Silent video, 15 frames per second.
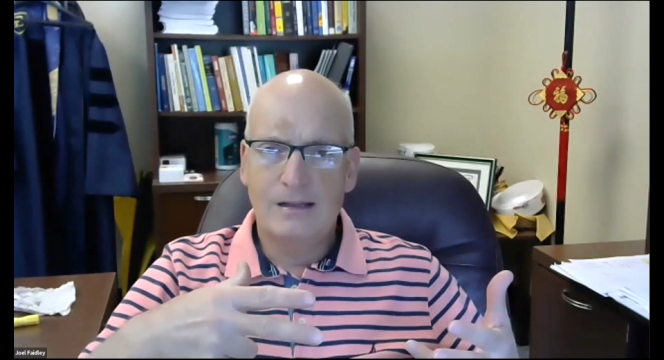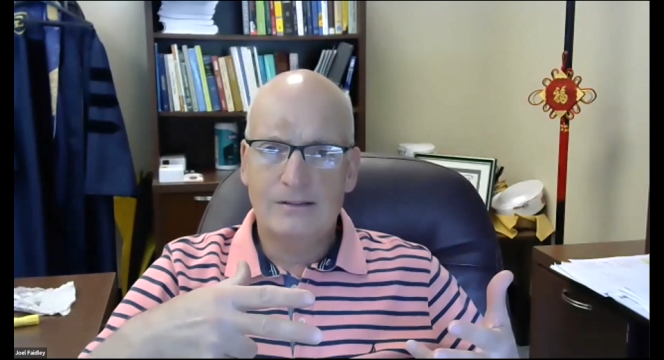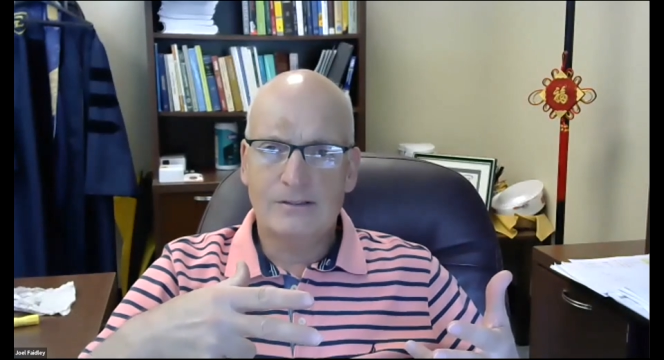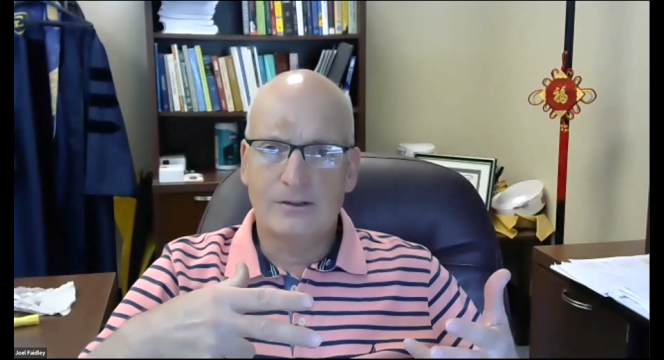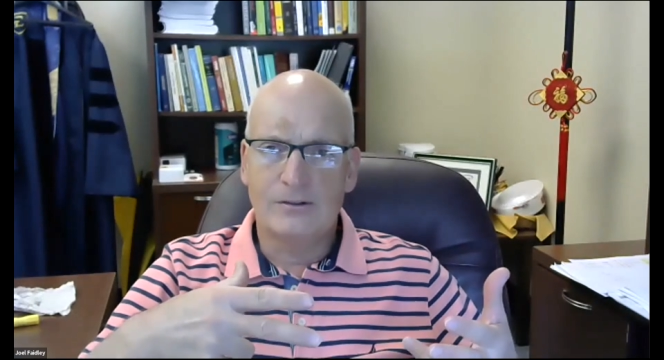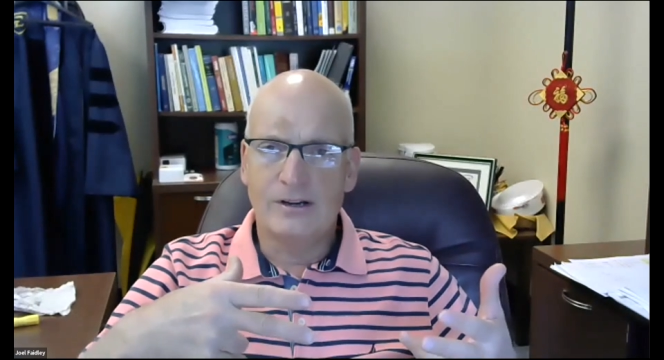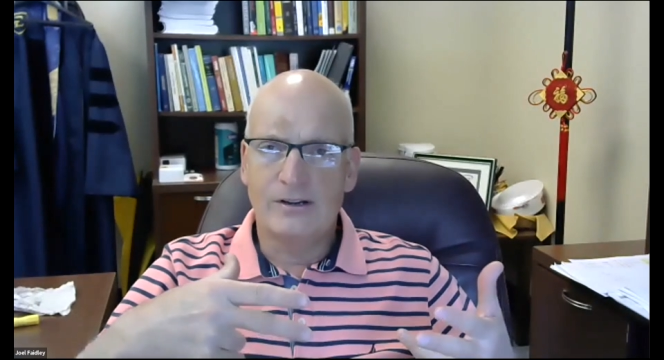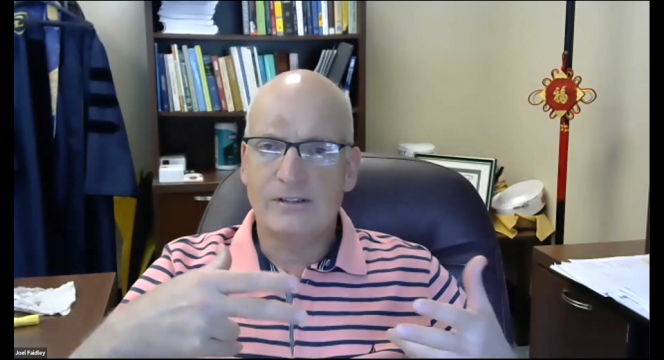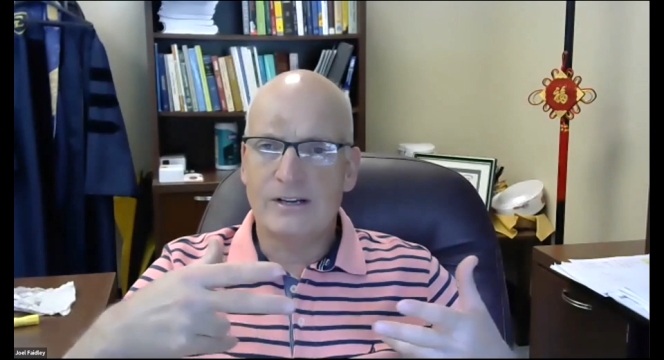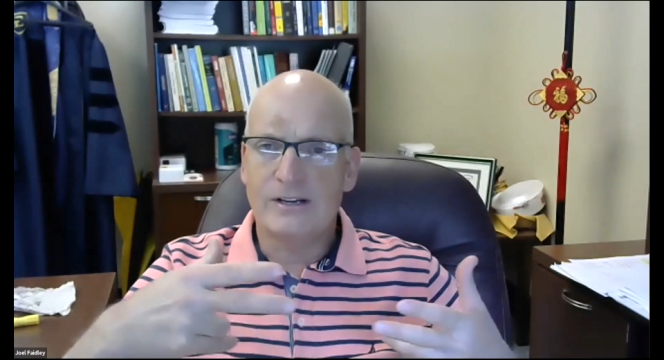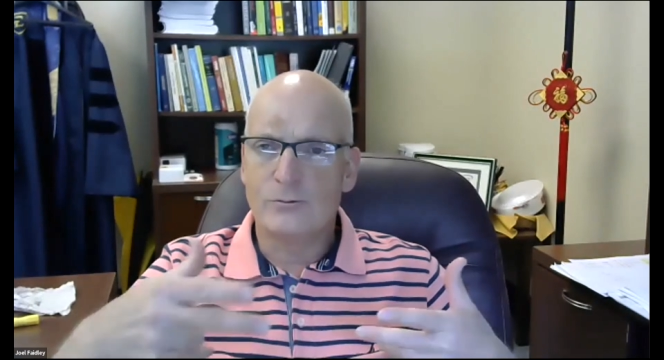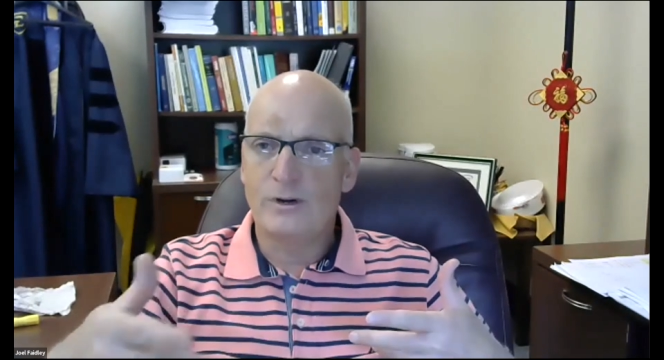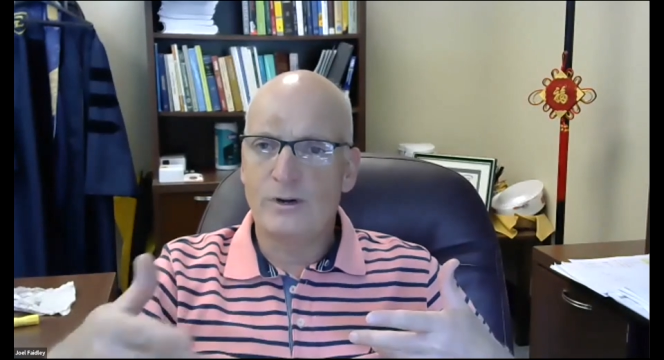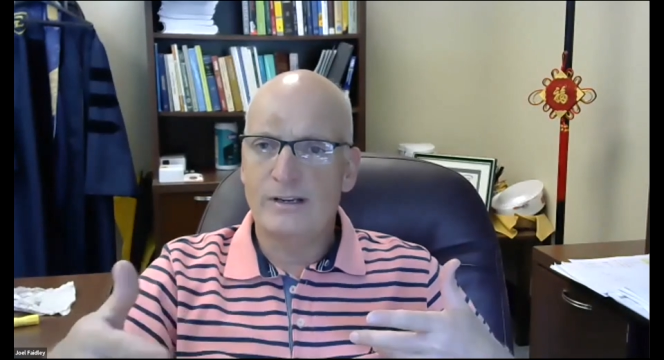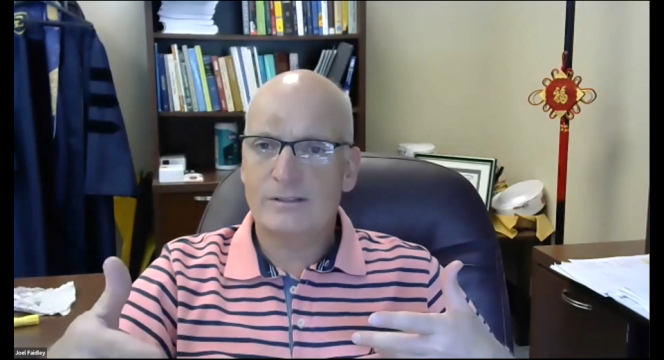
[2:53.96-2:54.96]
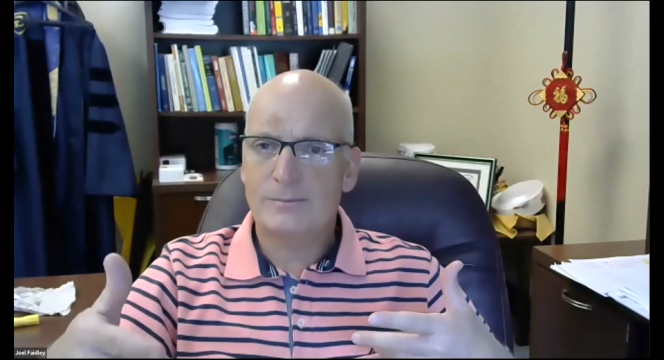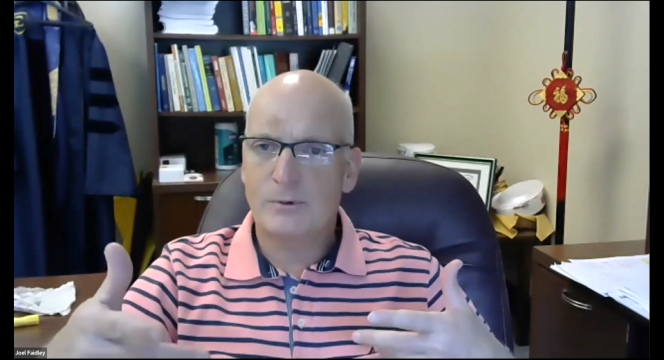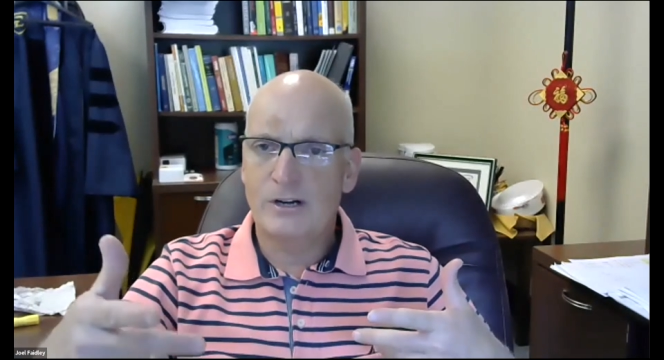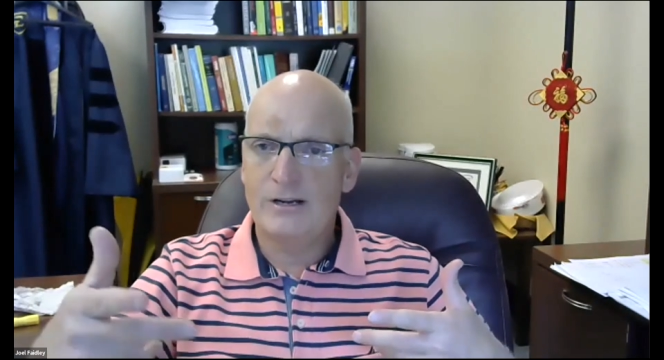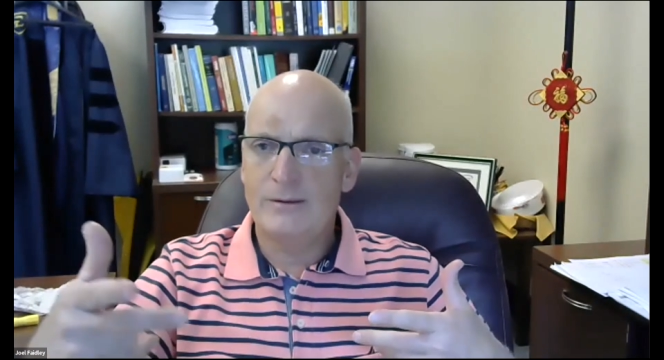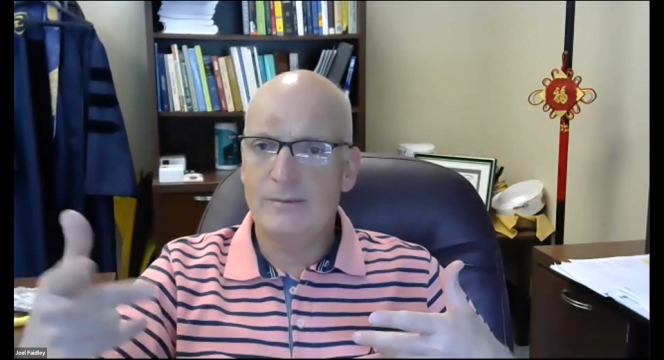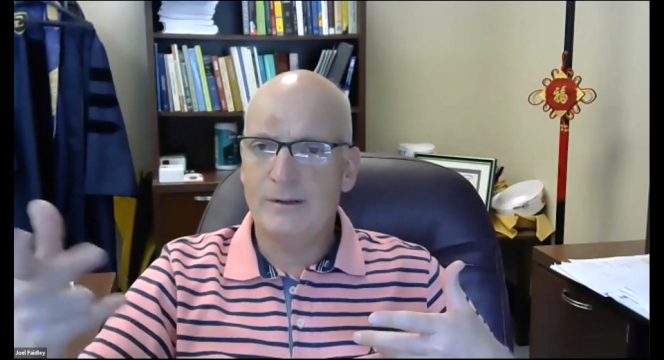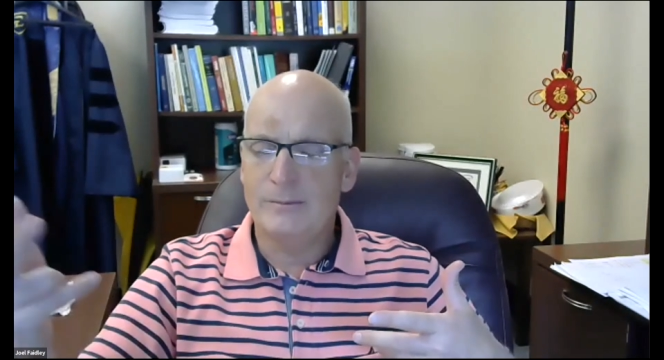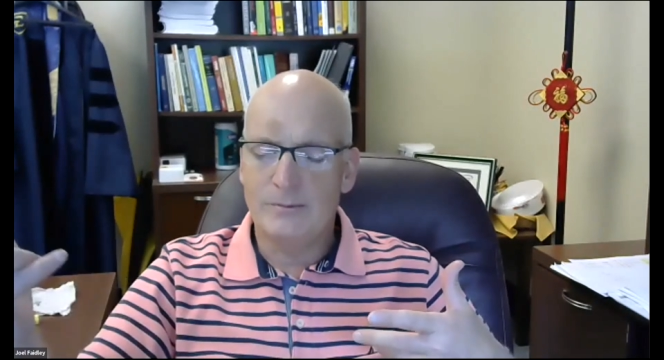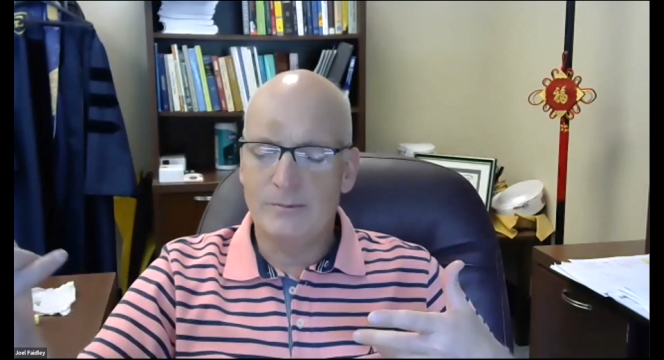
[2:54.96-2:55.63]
So there's a risk premium.